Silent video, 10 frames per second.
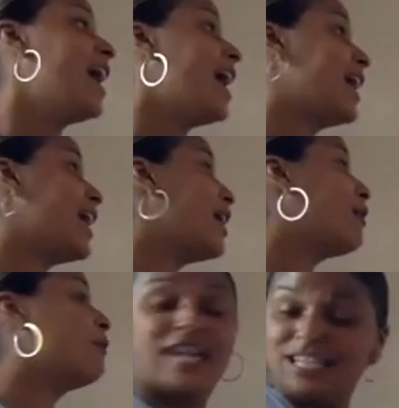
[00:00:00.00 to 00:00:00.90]
I can't
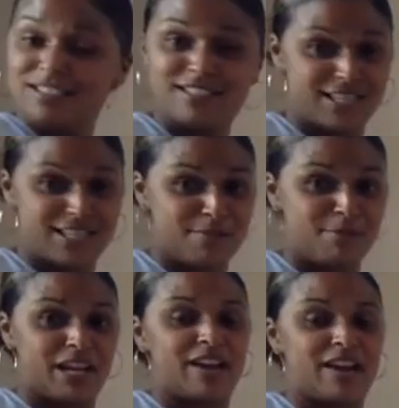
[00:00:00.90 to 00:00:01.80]
wait to see what
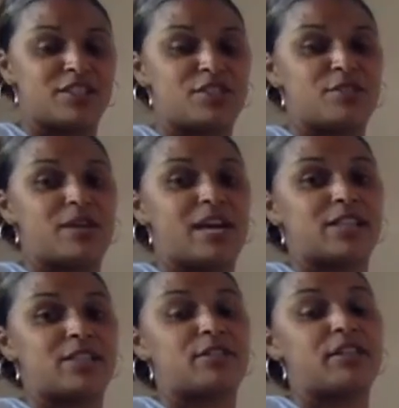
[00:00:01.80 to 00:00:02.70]
characters you guys
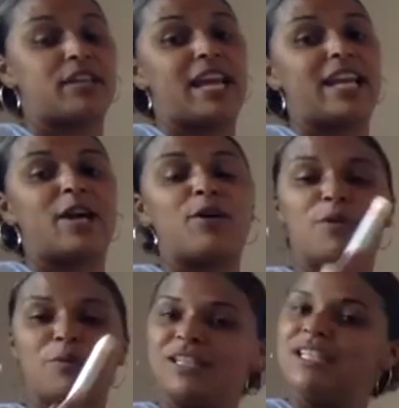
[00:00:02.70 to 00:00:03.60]
create, and I
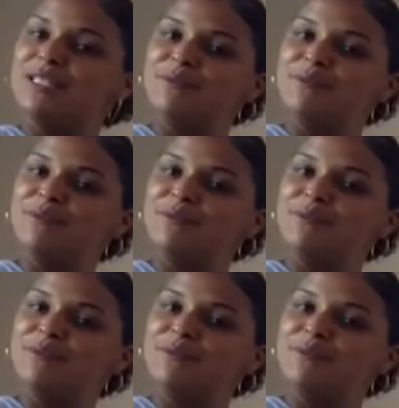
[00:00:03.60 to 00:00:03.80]
hope that this was